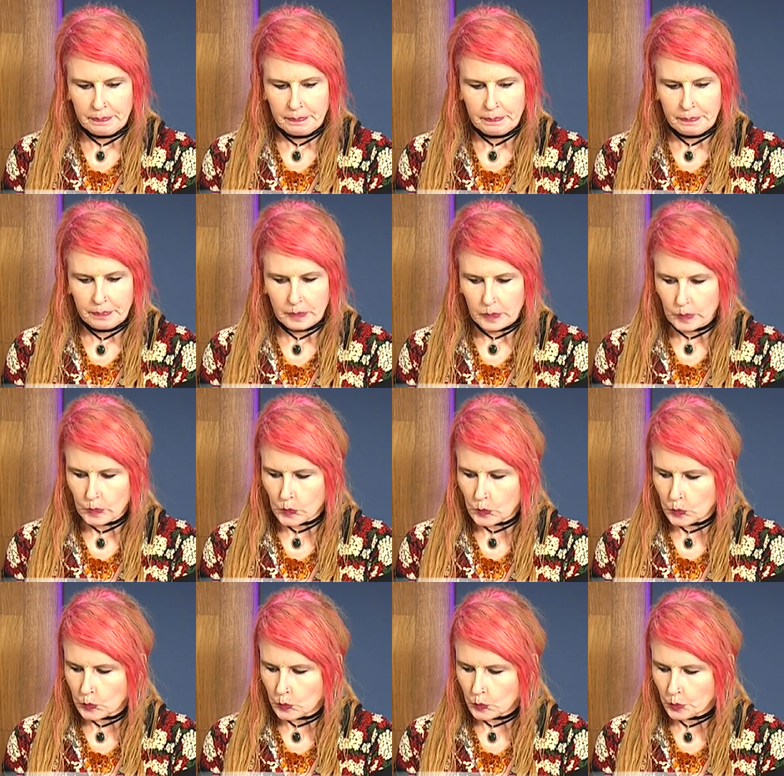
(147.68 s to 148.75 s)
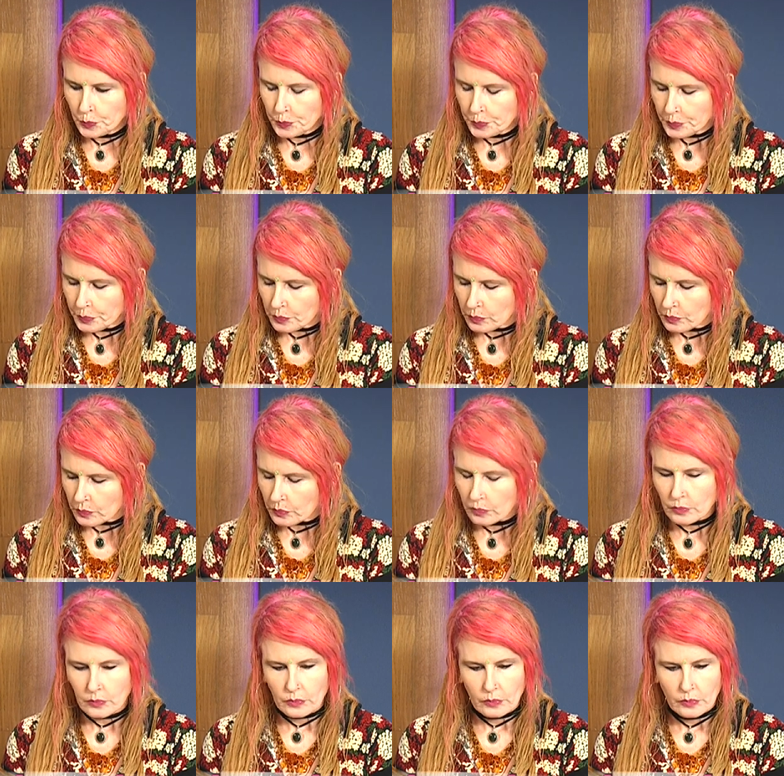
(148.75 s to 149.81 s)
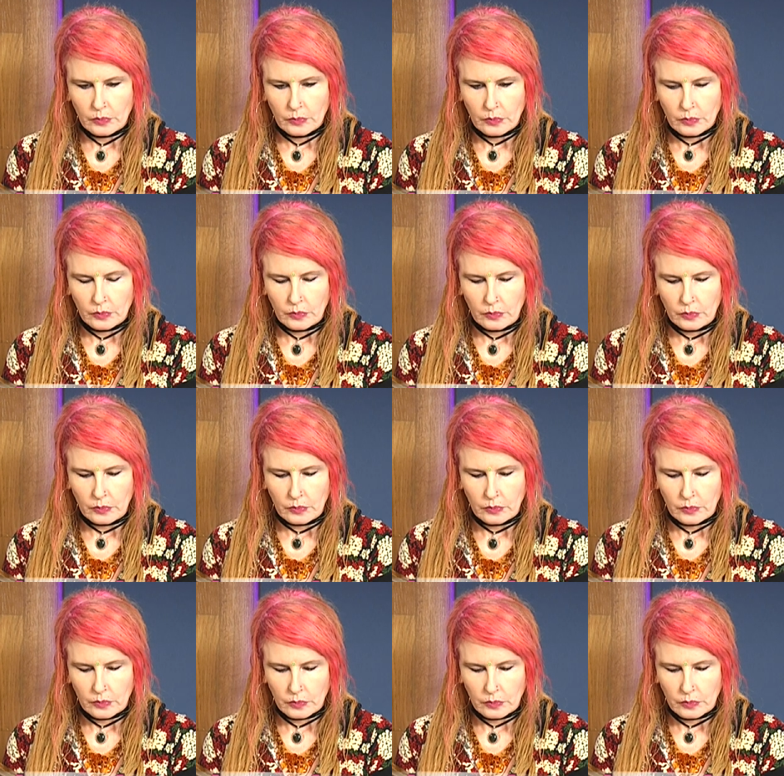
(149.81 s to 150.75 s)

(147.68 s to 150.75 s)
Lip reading: [no speech]